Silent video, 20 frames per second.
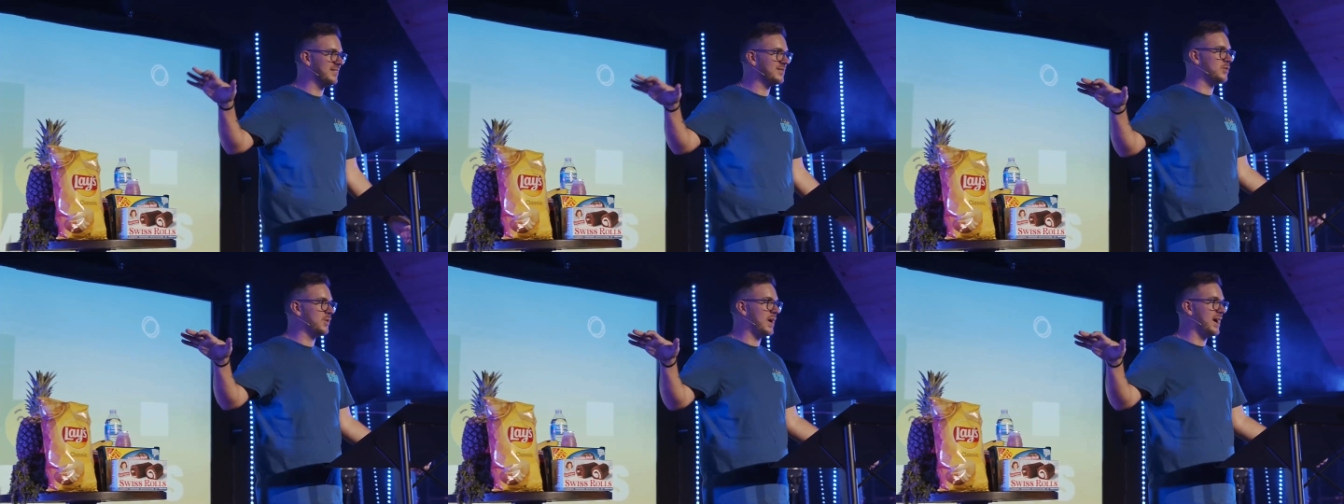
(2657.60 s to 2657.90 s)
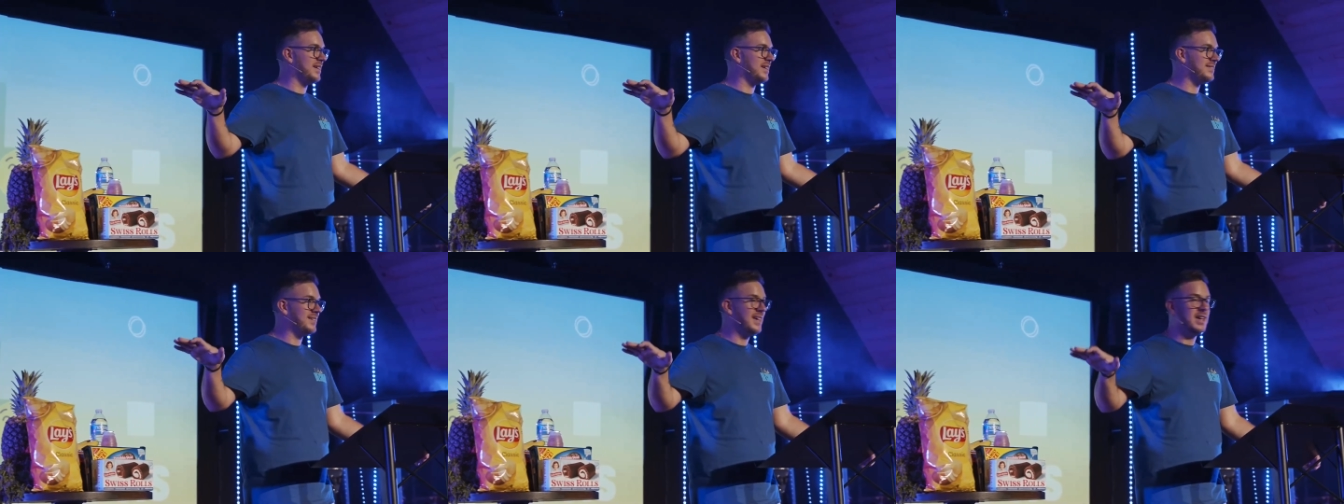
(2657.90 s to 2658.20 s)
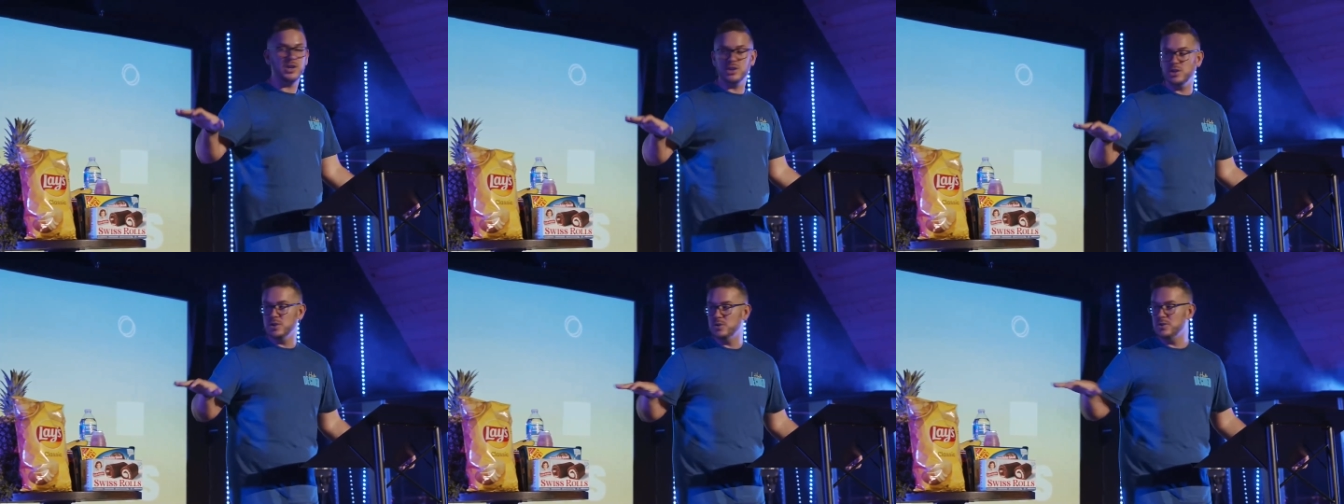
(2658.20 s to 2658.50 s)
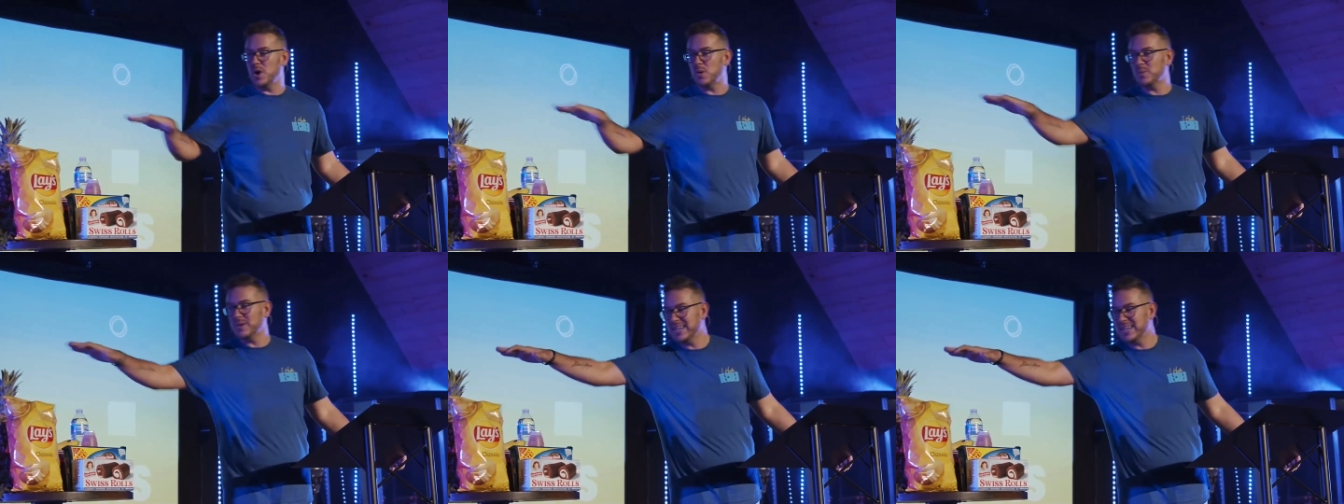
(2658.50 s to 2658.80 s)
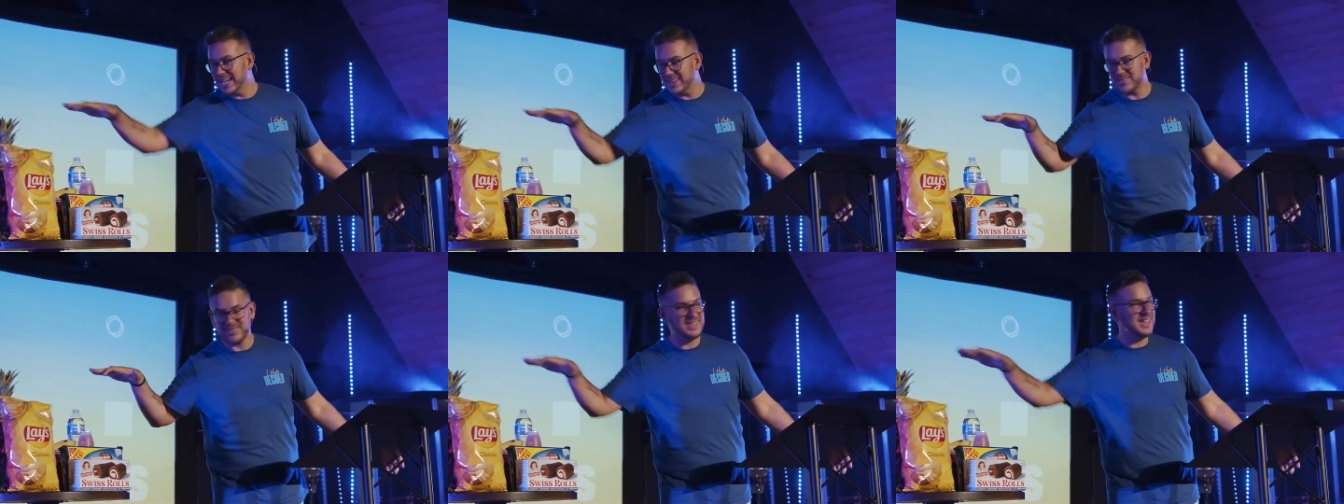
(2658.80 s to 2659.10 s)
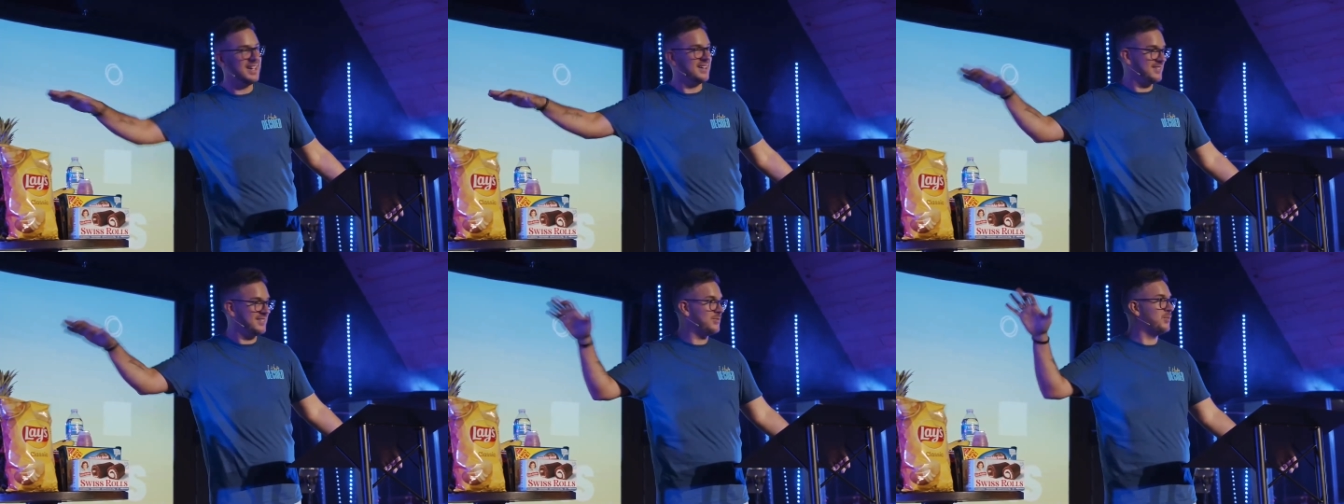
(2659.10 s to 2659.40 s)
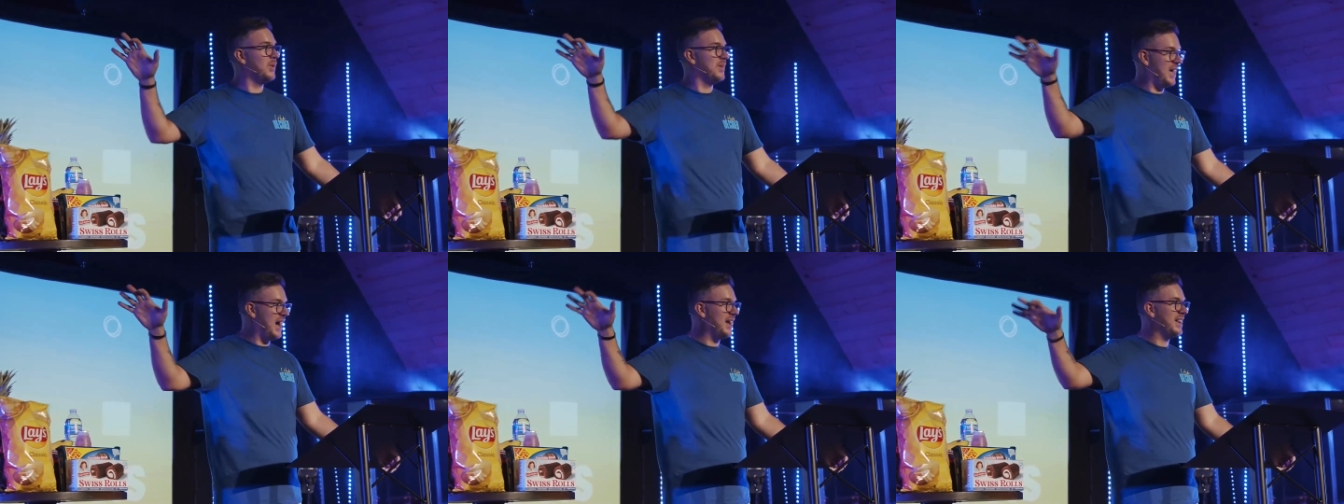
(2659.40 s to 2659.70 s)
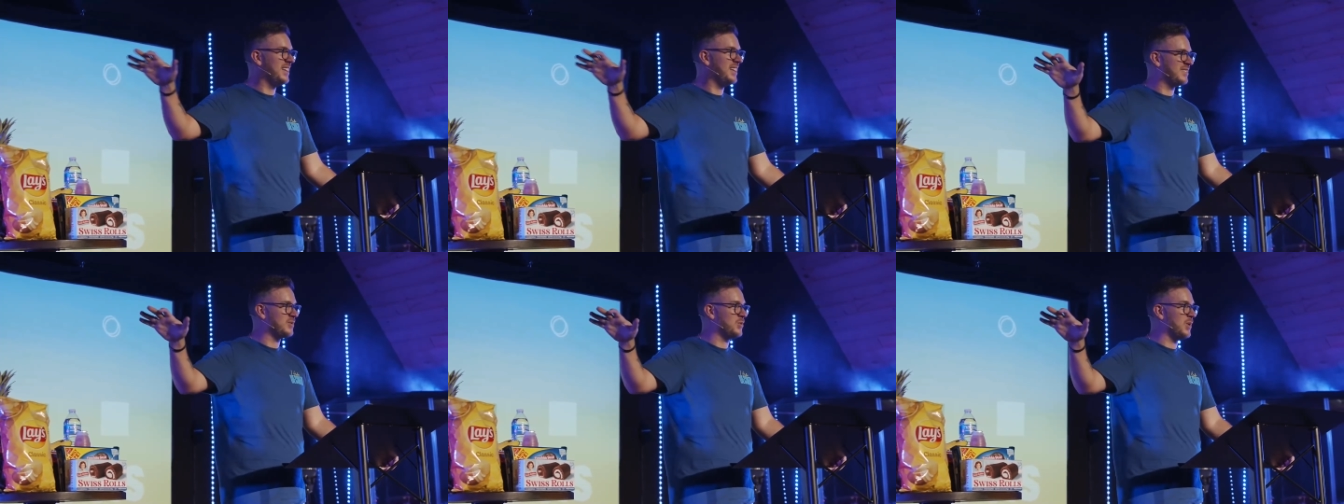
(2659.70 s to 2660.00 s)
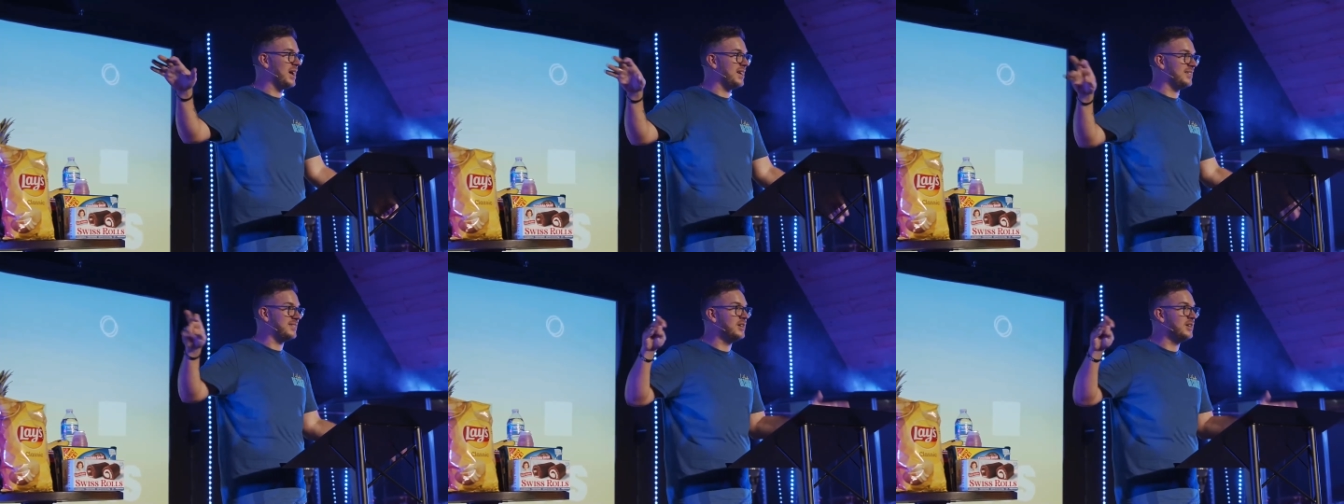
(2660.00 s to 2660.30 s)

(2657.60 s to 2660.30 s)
grace. You don't get this without His grace.